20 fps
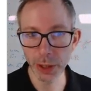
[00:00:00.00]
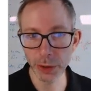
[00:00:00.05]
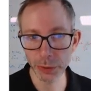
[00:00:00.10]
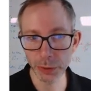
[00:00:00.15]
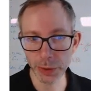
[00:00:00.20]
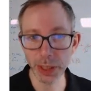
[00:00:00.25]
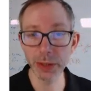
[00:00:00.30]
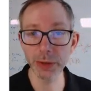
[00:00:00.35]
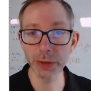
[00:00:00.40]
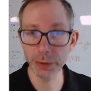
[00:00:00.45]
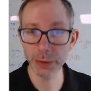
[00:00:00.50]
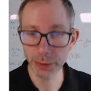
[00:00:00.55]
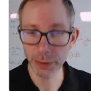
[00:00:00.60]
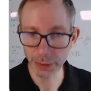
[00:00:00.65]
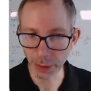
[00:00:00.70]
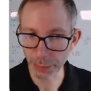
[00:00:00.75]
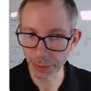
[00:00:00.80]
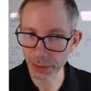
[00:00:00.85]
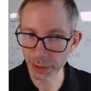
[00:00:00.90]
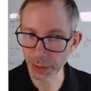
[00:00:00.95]
So that is
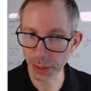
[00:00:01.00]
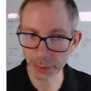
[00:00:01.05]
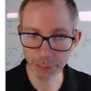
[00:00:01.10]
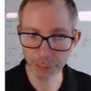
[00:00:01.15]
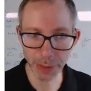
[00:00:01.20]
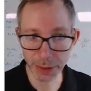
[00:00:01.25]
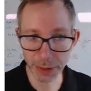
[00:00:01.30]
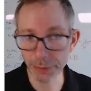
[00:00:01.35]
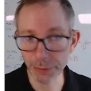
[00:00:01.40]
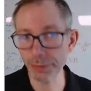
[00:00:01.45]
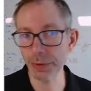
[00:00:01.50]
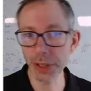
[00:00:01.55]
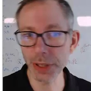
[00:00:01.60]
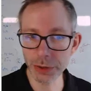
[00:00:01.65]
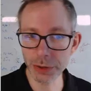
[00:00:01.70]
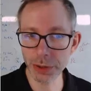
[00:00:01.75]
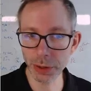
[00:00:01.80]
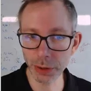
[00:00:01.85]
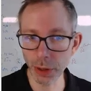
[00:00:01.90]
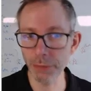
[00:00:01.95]
something that by
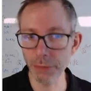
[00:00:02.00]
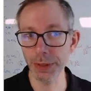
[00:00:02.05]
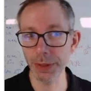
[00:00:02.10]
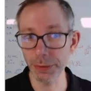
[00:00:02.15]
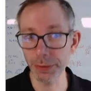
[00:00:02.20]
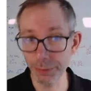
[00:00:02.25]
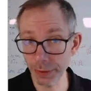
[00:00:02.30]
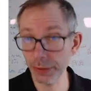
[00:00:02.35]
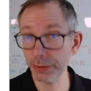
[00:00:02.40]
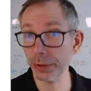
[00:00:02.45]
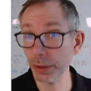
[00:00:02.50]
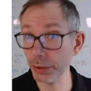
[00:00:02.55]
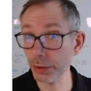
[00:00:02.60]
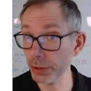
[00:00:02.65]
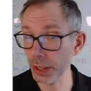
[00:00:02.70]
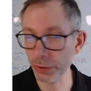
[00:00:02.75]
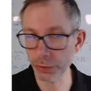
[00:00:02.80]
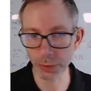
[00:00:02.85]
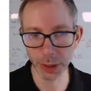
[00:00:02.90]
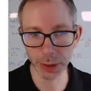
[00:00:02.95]
definition of a fixed
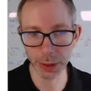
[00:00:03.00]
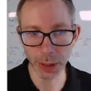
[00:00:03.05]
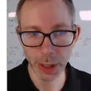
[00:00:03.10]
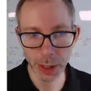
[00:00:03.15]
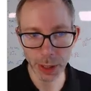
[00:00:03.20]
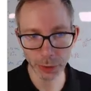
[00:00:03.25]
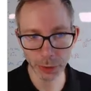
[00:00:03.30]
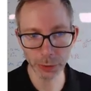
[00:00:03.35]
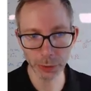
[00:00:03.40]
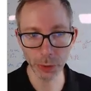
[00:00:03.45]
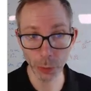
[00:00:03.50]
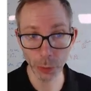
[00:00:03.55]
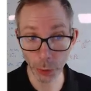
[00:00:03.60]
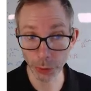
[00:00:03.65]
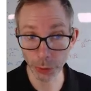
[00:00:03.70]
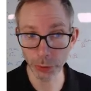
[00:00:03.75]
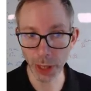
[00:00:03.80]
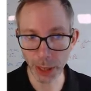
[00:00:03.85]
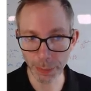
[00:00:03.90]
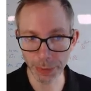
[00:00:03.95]
exchange rate is
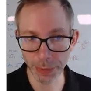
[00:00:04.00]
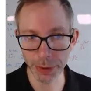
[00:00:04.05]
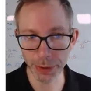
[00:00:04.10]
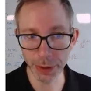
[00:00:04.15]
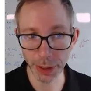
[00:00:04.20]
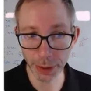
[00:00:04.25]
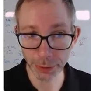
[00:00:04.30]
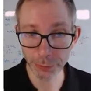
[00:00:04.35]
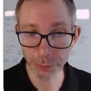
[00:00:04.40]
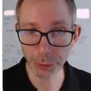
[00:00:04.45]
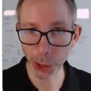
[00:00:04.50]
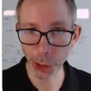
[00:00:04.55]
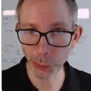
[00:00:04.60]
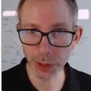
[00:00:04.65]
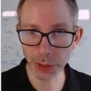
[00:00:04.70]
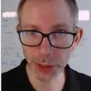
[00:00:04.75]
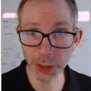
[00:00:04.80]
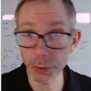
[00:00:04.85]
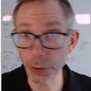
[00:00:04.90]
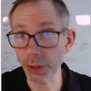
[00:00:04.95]
going to happen
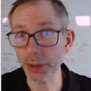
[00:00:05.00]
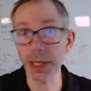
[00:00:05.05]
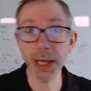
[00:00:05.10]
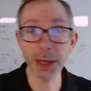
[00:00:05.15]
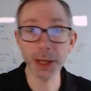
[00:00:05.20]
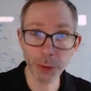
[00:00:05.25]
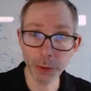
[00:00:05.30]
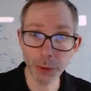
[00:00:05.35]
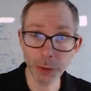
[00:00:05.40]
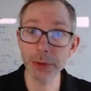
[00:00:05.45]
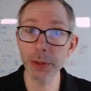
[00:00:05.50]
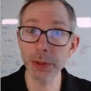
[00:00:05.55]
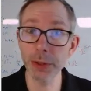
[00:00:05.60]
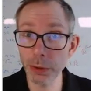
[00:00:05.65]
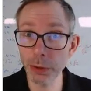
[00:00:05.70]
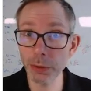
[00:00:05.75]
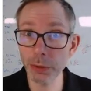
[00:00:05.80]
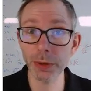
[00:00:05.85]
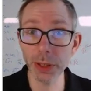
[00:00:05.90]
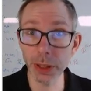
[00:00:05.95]
infrequently, not like
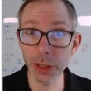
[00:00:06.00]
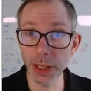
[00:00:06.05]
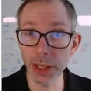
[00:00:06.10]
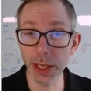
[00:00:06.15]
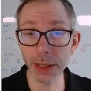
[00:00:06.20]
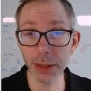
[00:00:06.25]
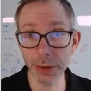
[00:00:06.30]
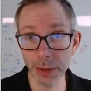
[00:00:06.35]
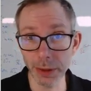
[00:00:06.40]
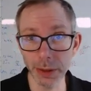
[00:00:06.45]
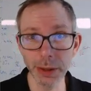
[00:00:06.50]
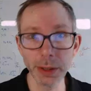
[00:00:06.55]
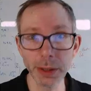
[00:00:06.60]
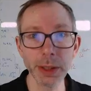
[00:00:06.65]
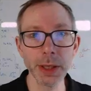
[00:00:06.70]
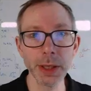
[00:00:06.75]
continuously like the